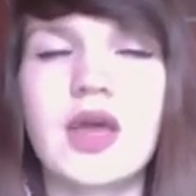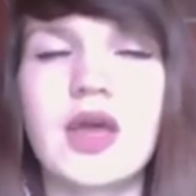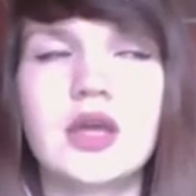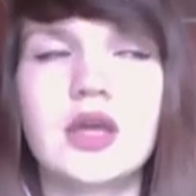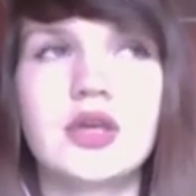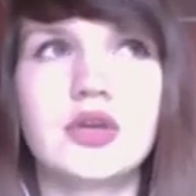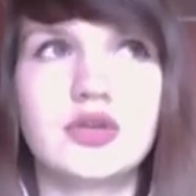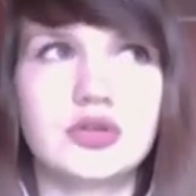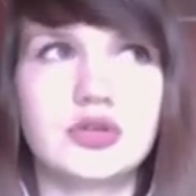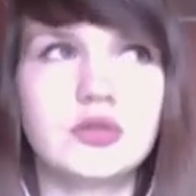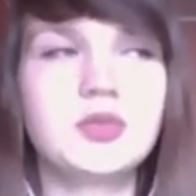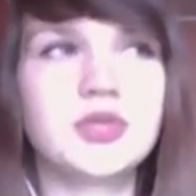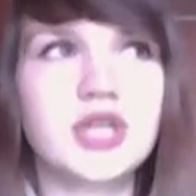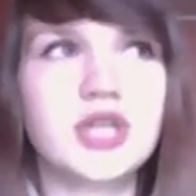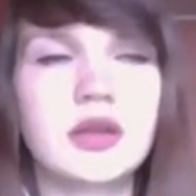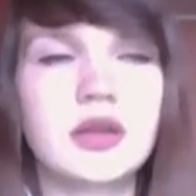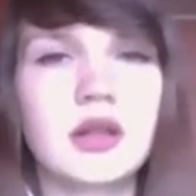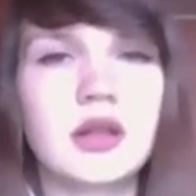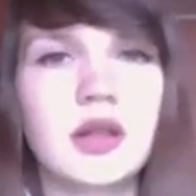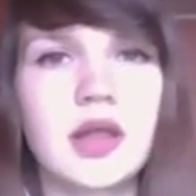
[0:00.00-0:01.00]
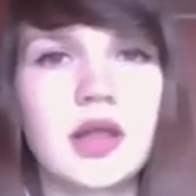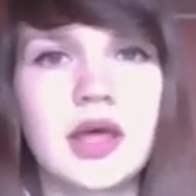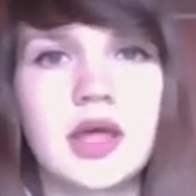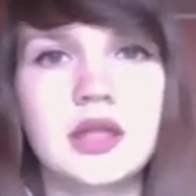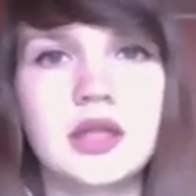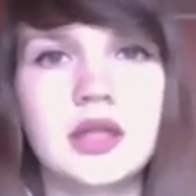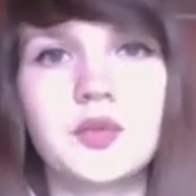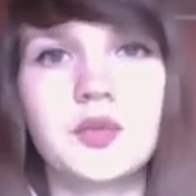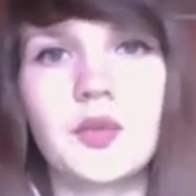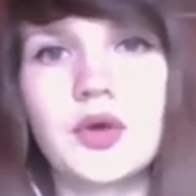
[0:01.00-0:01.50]
a YouTube channel
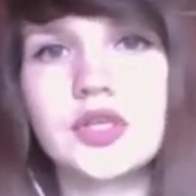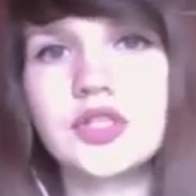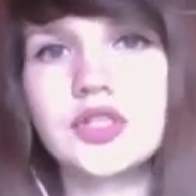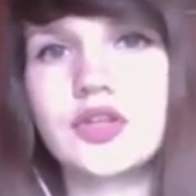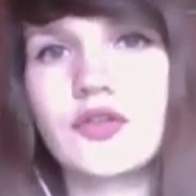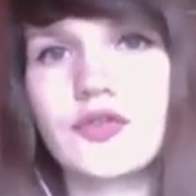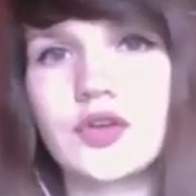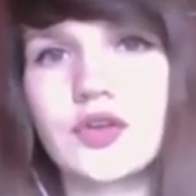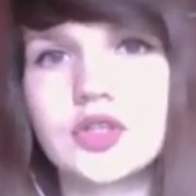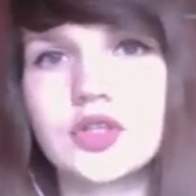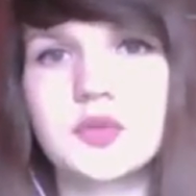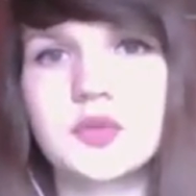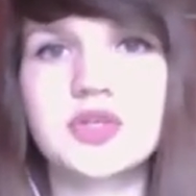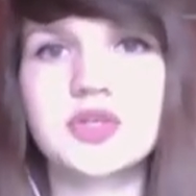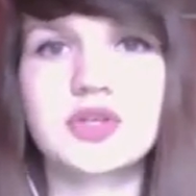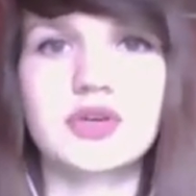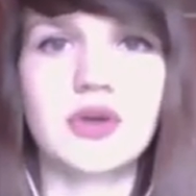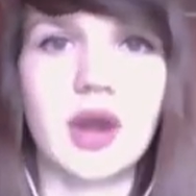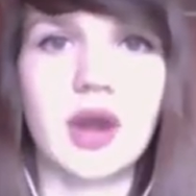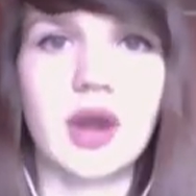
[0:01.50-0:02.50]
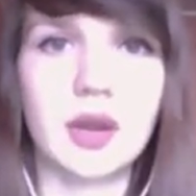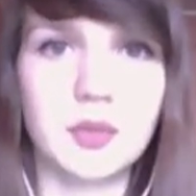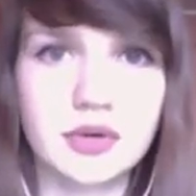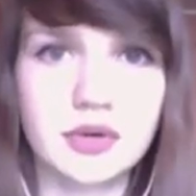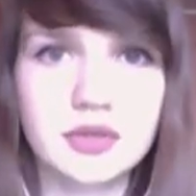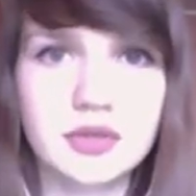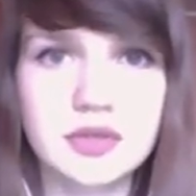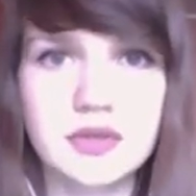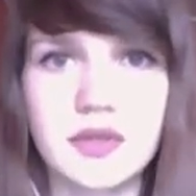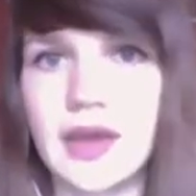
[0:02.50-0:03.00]
and most of your
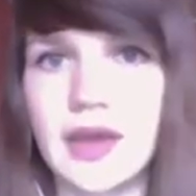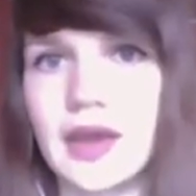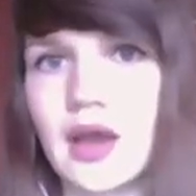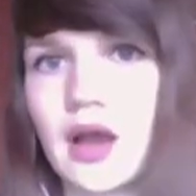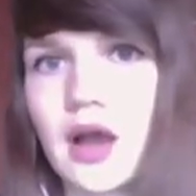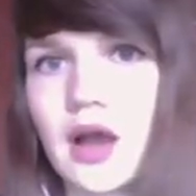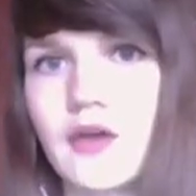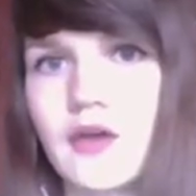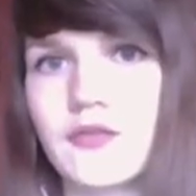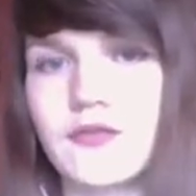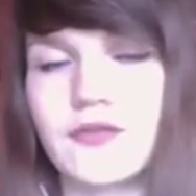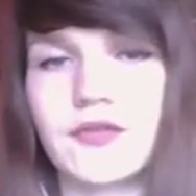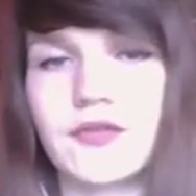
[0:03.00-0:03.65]
subscribers, they are